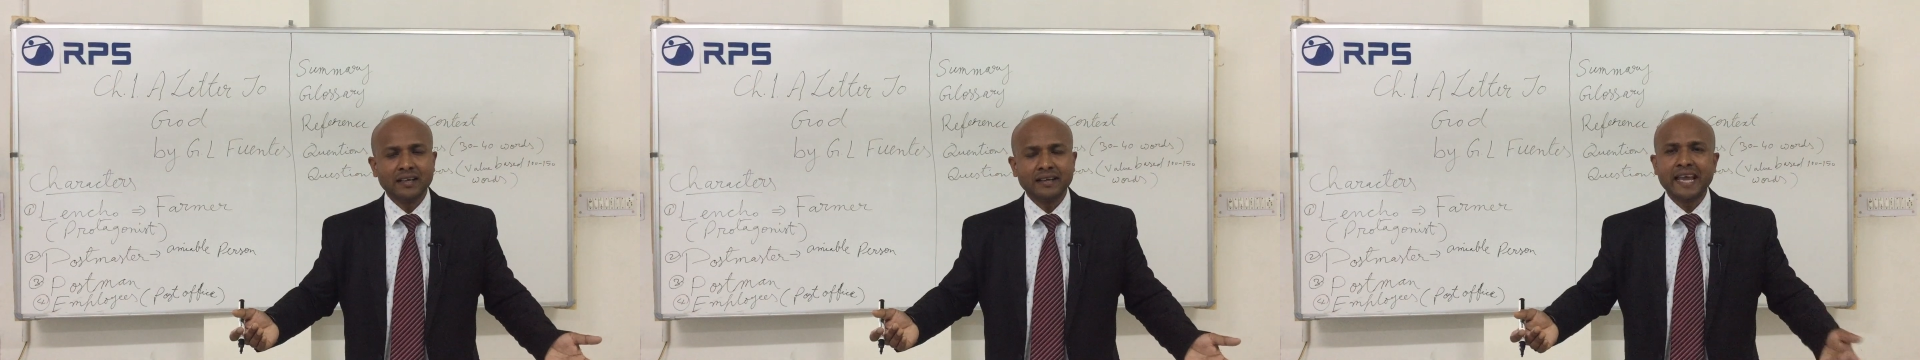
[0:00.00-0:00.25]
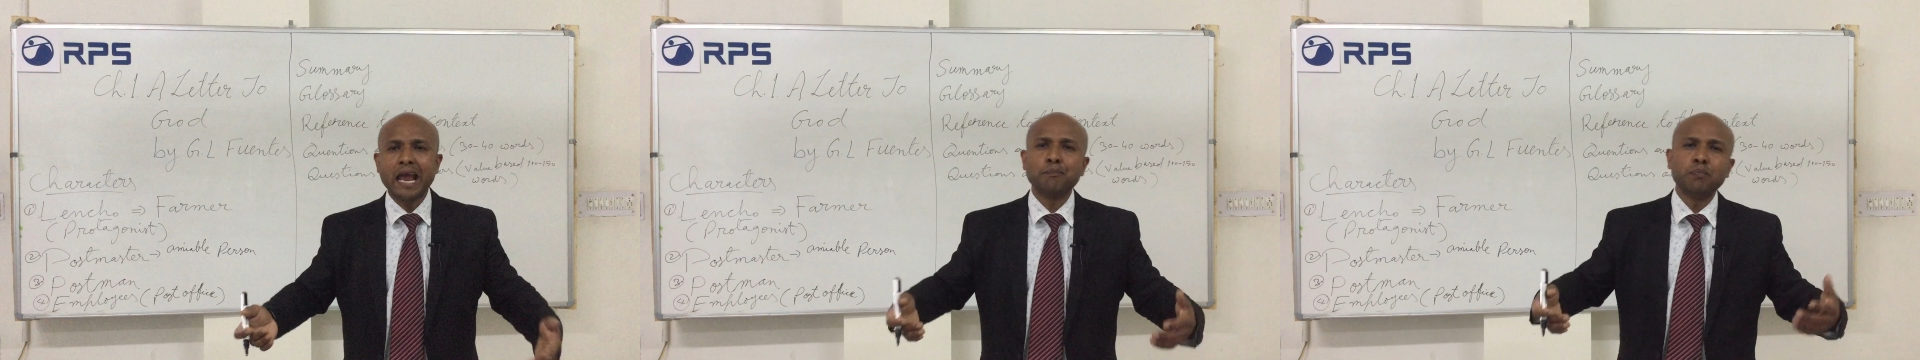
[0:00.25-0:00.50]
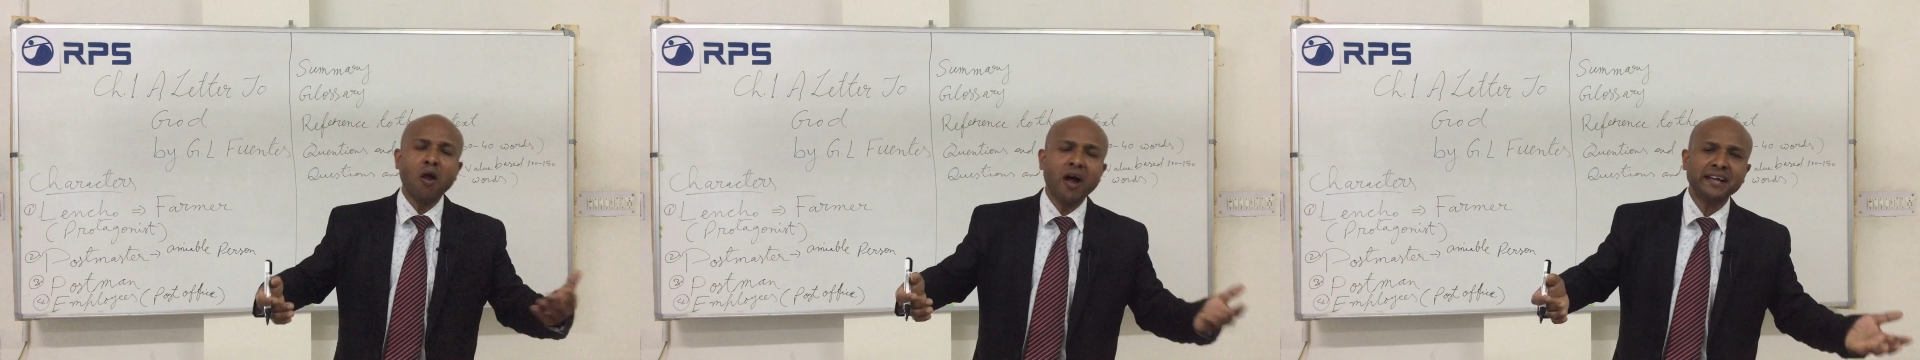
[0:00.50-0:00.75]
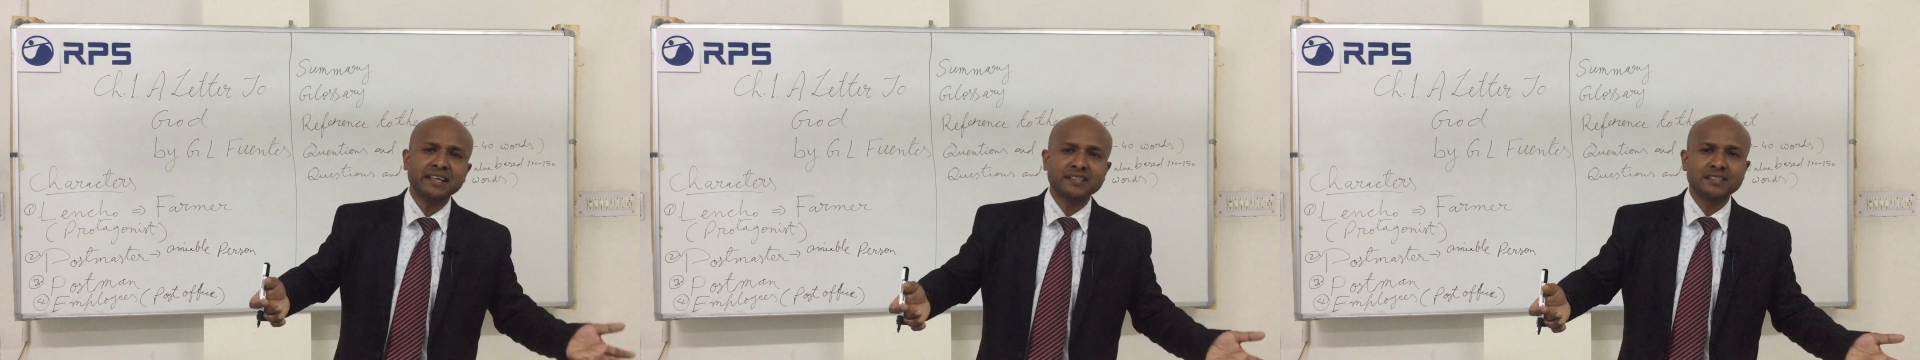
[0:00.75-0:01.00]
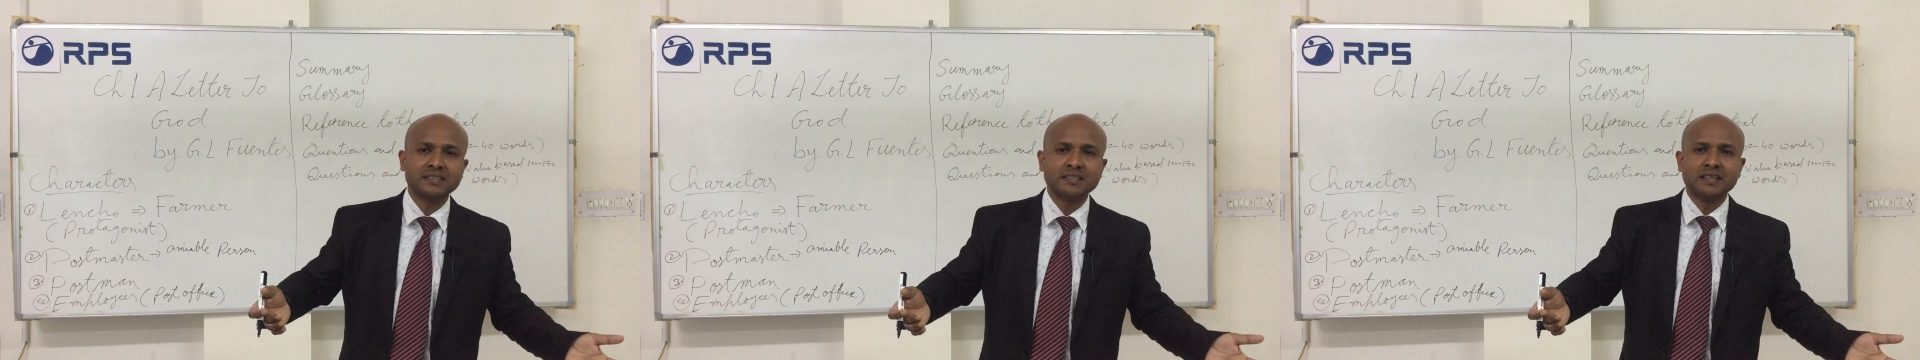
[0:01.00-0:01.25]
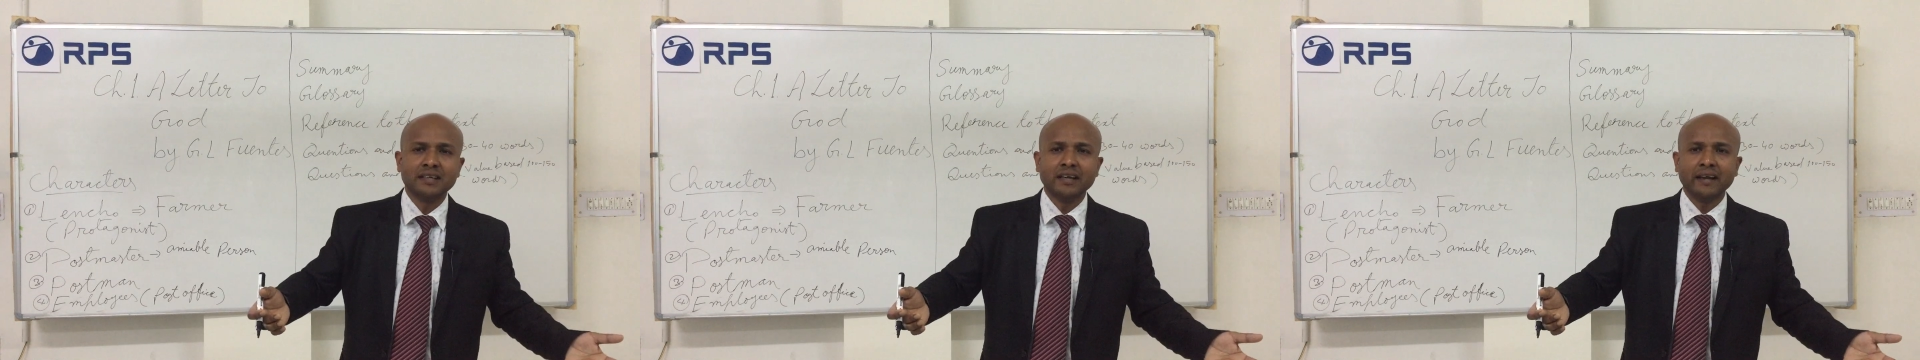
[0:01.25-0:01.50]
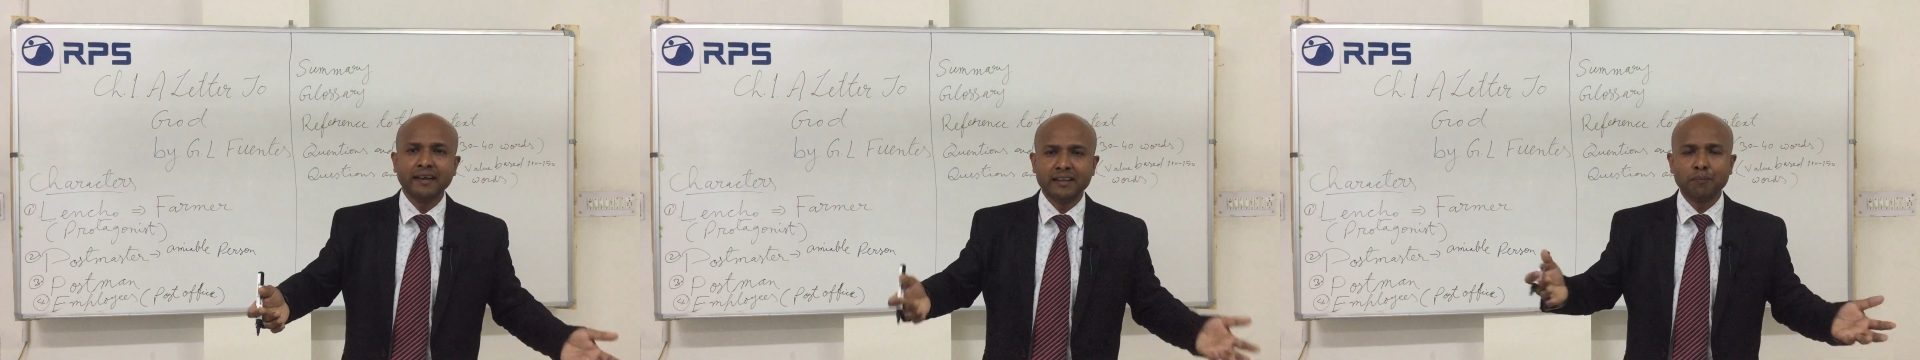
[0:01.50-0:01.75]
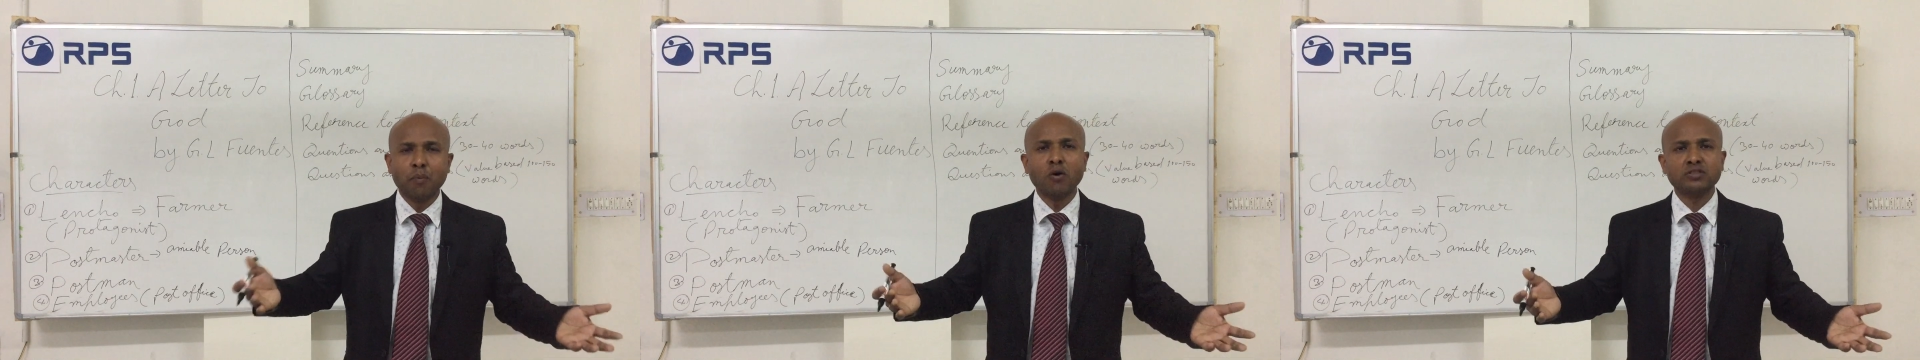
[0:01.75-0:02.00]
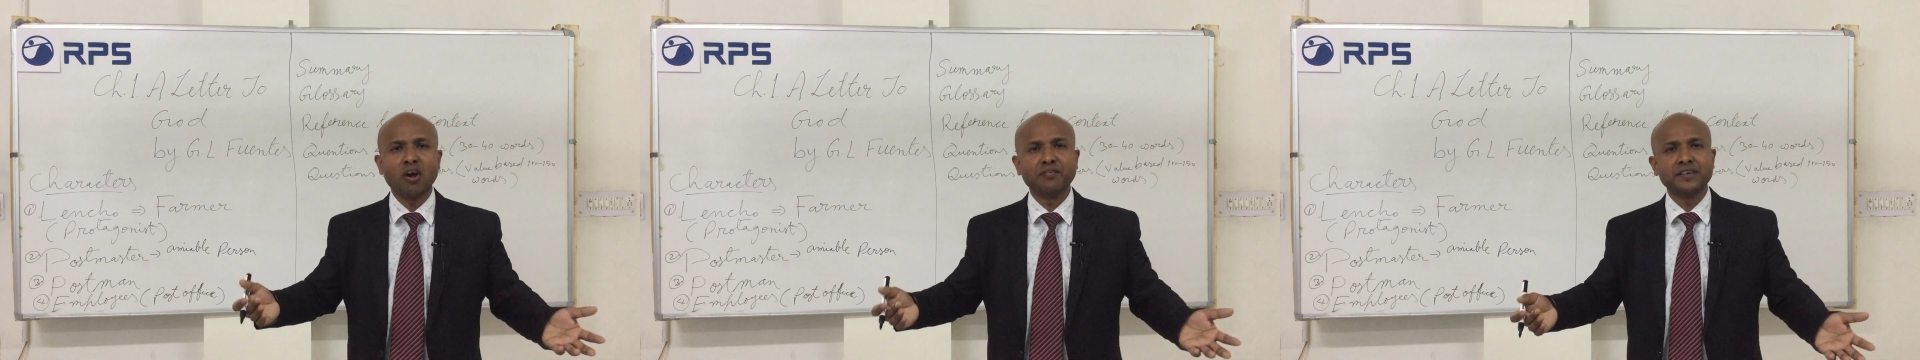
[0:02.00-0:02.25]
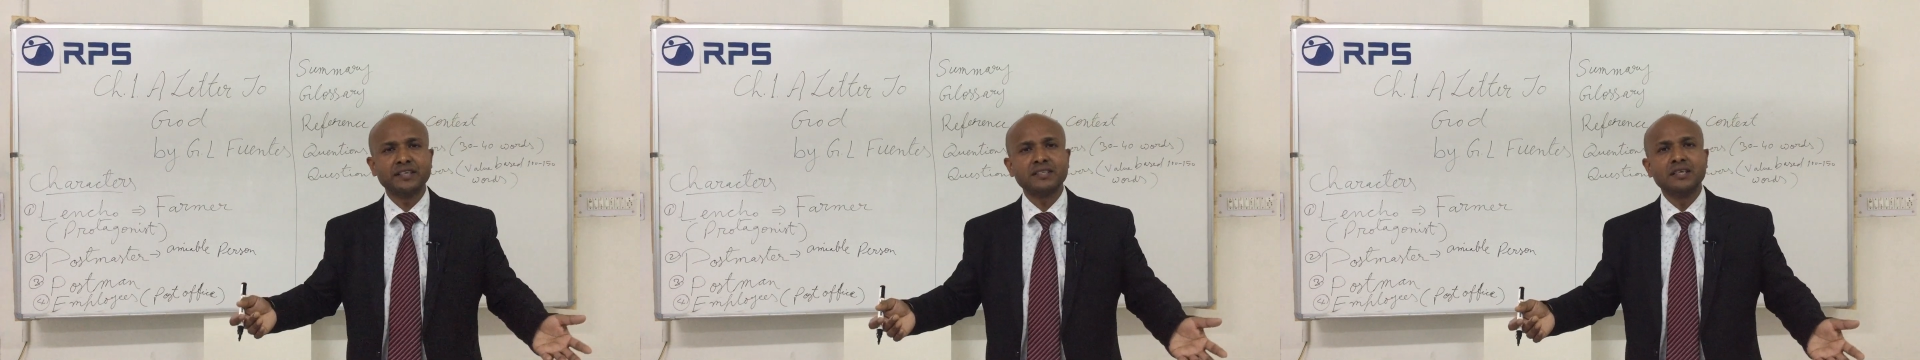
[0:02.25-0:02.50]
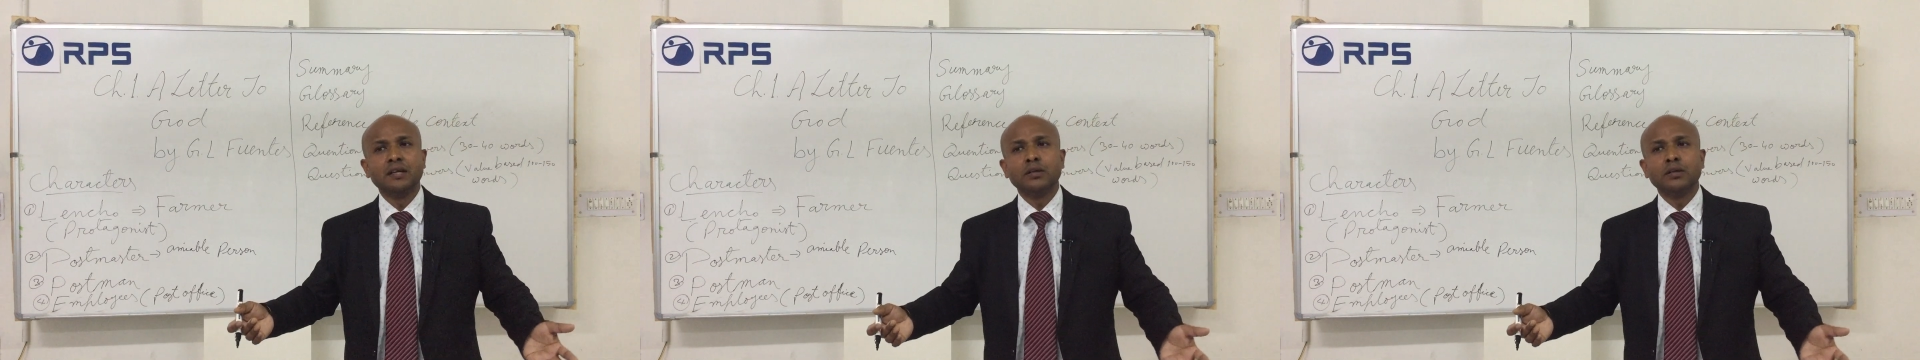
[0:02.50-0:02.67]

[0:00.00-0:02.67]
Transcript: the employees in the post office,